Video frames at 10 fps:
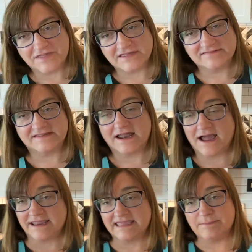things that
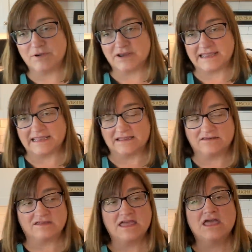I keep on
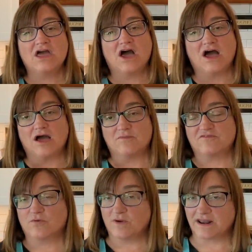hand um,
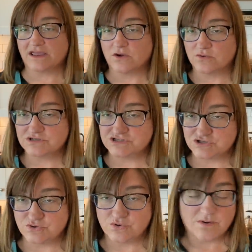for when I go to
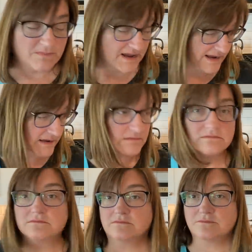do my,
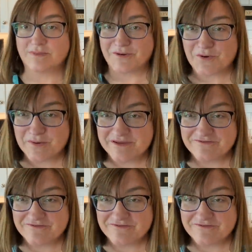my ornament